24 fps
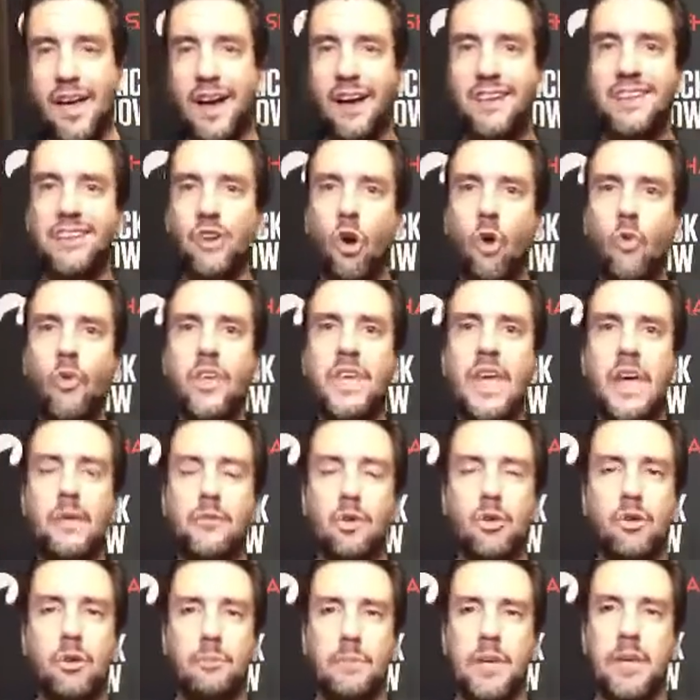I think the only game
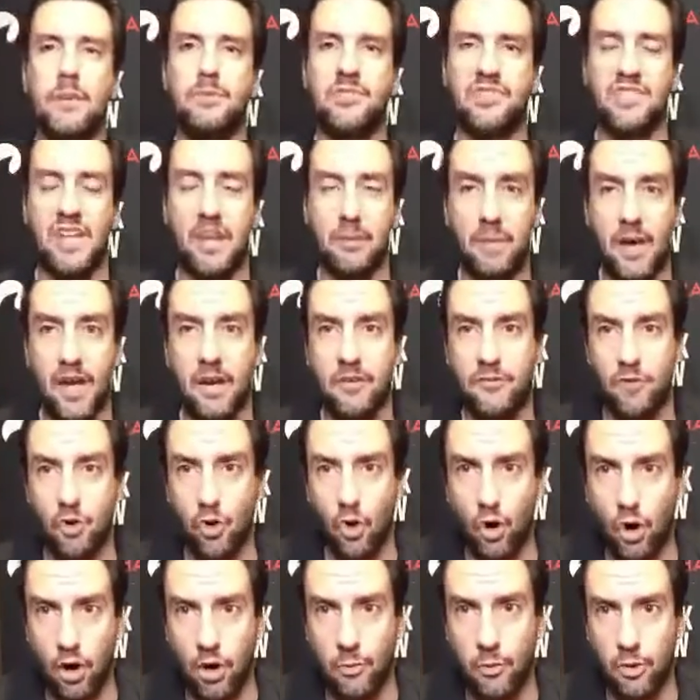you could be upset about if
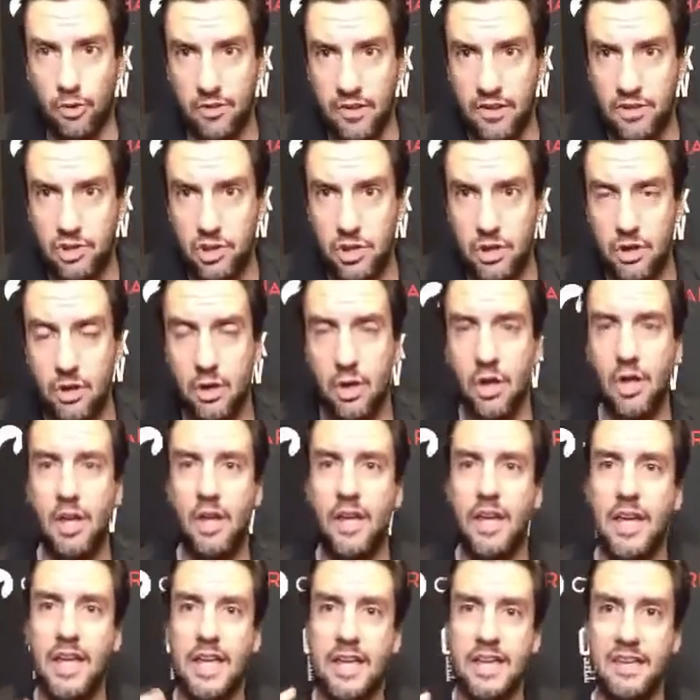you're Auburn this year
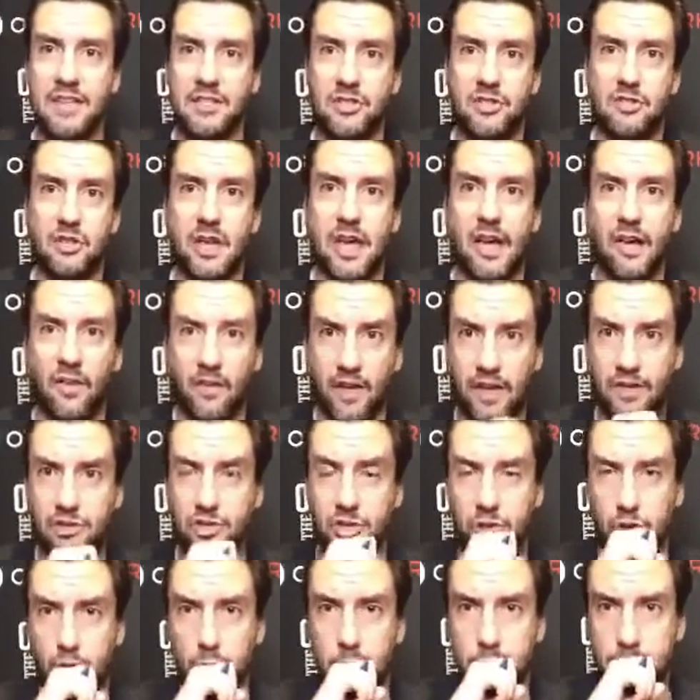is
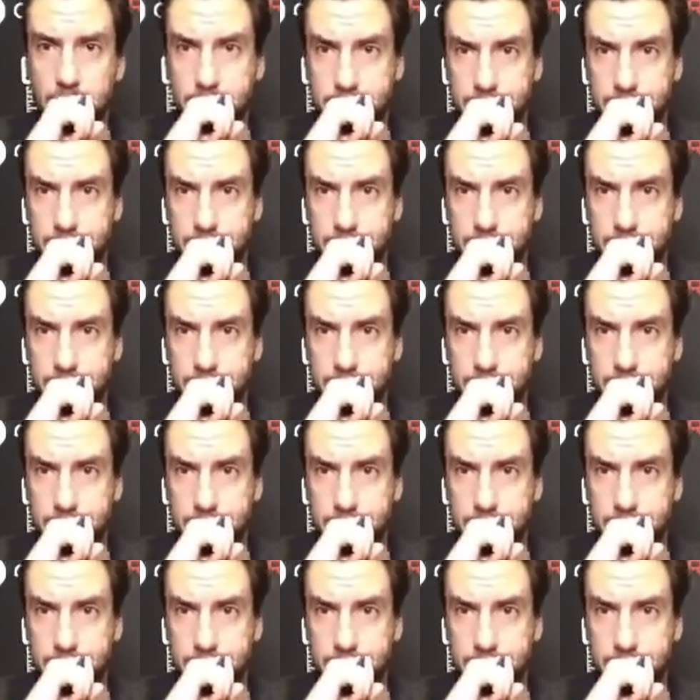LSU.